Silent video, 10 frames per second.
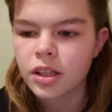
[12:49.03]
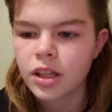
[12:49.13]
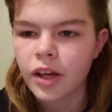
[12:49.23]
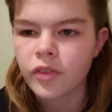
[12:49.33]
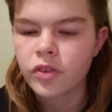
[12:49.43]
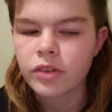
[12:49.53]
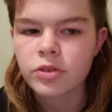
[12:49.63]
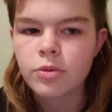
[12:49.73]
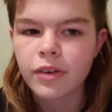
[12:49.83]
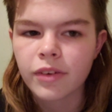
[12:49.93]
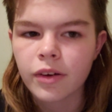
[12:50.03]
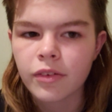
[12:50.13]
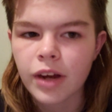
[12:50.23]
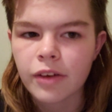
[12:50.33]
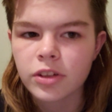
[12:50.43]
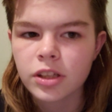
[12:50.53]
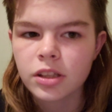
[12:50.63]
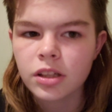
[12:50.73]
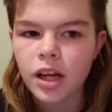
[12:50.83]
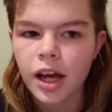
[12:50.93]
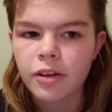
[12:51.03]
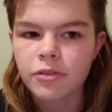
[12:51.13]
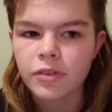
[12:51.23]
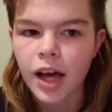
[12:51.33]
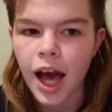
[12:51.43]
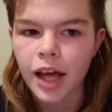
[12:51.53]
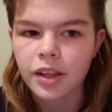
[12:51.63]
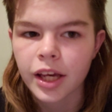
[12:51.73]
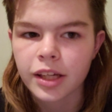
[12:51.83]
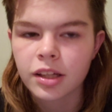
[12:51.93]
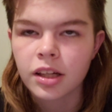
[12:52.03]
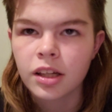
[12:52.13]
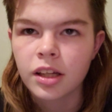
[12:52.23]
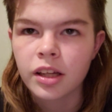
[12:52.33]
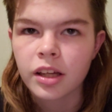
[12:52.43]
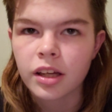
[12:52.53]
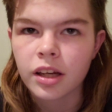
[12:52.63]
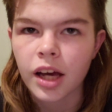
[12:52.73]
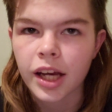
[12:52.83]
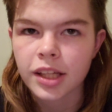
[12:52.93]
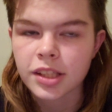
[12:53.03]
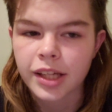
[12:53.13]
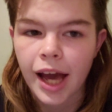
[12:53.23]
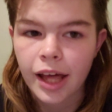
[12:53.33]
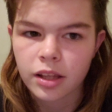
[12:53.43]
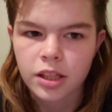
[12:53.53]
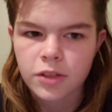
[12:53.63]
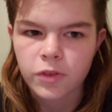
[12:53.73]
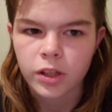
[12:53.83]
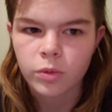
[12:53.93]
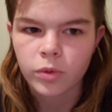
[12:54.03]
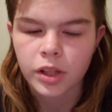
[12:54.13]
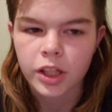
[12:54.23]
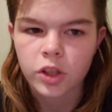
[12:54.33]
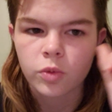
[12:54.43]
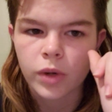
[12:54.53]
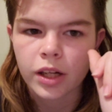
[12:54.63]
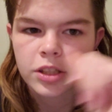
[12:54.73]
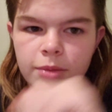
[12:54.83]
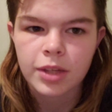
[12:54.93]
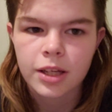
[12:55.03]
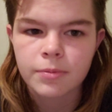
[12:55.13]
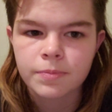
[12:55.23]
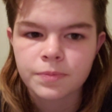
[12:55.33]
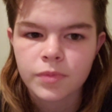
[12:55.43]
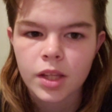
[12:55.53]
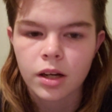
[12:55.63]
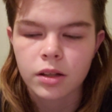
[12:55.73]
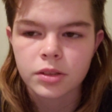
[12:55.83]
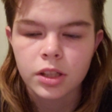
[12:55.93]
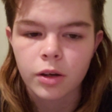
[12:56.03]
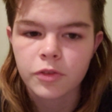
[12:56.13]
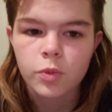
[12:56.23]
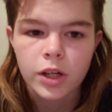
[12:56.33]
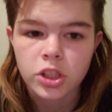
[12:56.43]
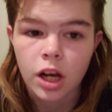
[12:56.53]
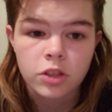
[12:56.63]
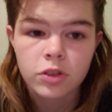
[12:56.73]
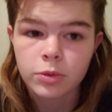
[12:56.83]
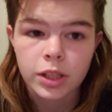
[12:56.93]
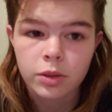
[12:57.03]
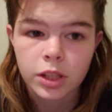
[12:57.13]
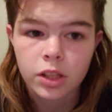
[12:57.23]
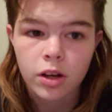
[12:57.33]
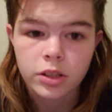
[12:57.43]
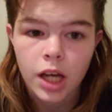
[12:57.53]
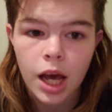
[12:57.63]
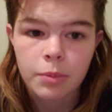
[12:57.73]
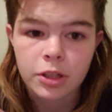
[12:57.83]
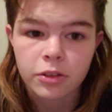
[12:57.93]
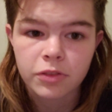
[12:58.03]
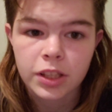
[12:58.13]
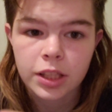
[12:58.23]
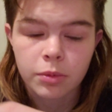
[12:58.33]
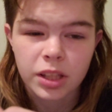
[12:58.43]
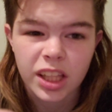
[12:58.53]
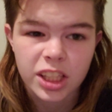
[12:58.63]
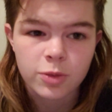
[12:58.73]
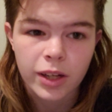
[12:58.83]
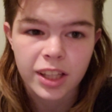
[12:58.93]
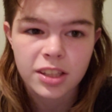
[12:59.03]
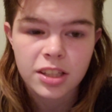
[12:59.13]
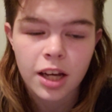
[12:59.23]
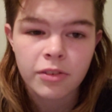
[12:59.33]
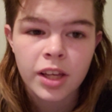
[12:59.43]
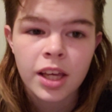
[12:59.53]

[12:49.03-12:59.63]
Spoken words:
If you ever have had like, I guess like athlete's foot, where like you wear something, or if you wear socks for a really really long time and your feet get really like sweaty and stuff,